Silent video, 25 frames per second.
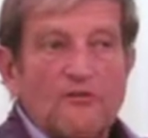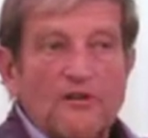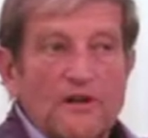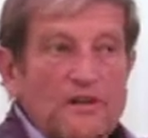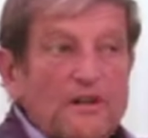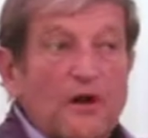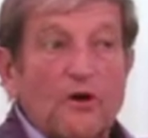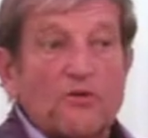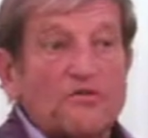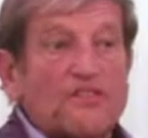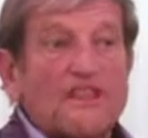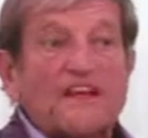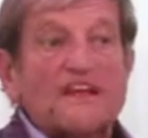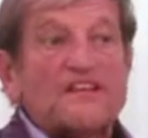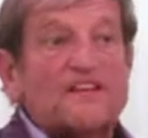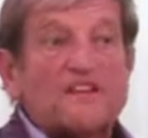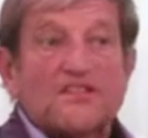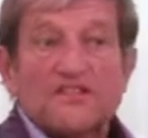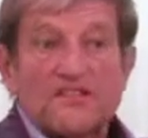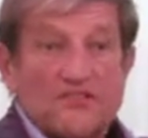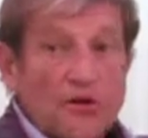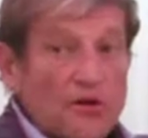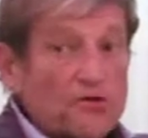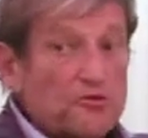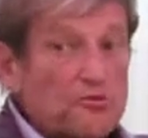no, they
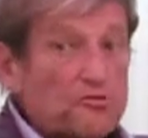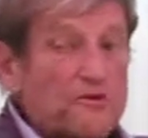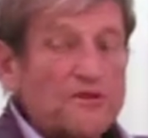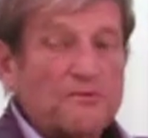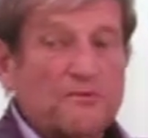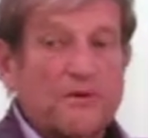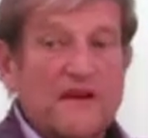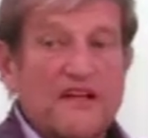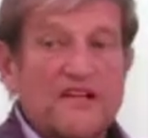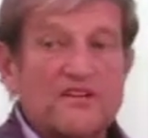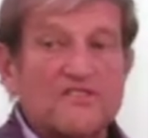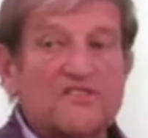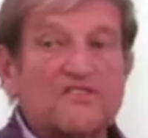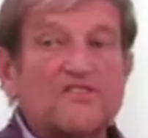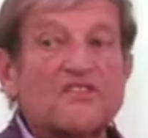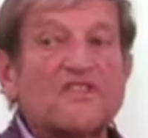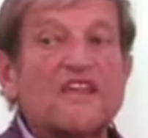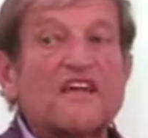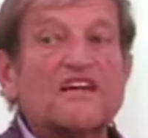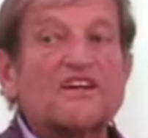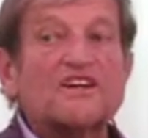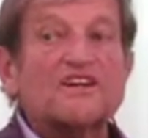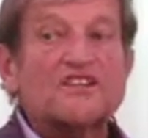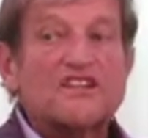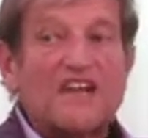not replaced,
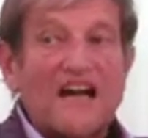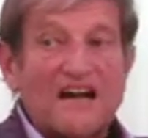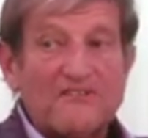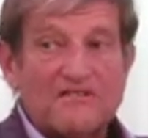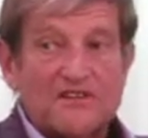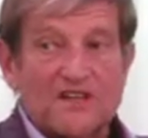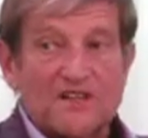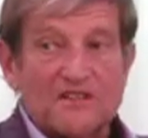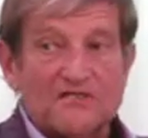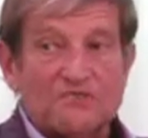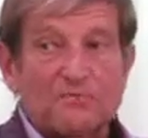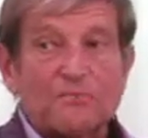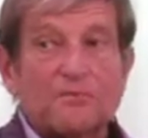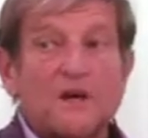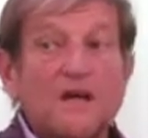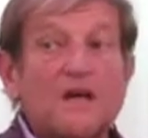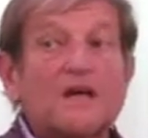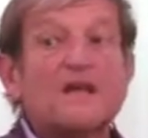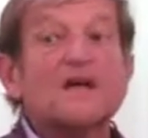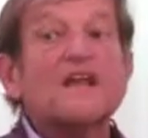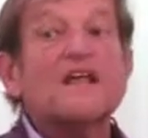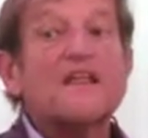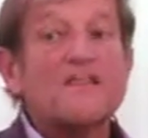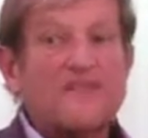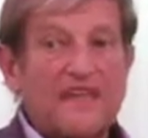they covered,
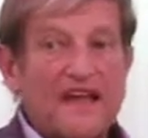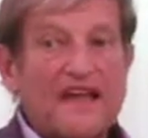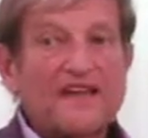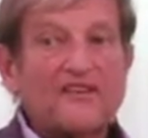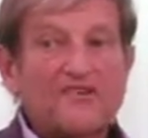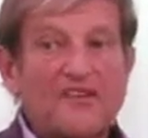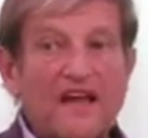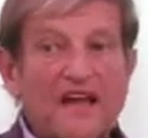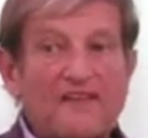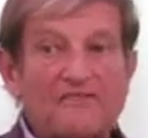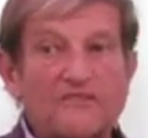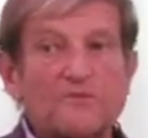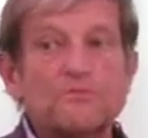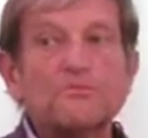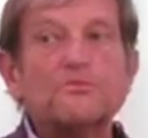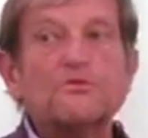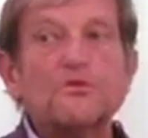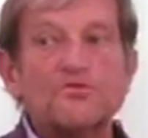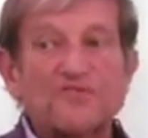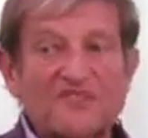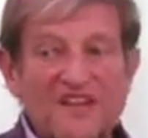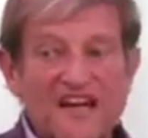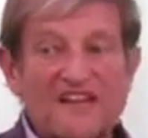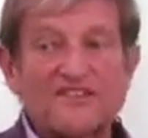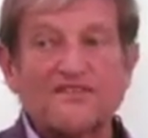thanks heaven,
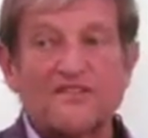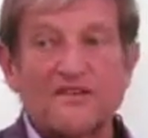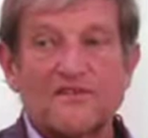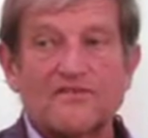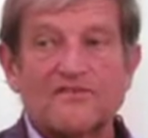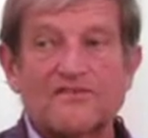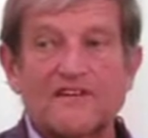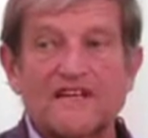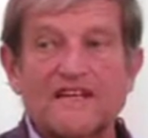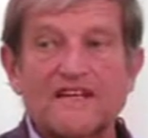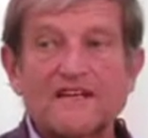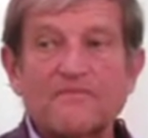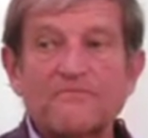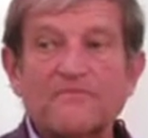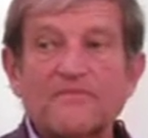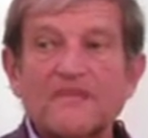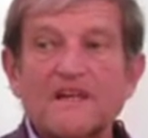protectively,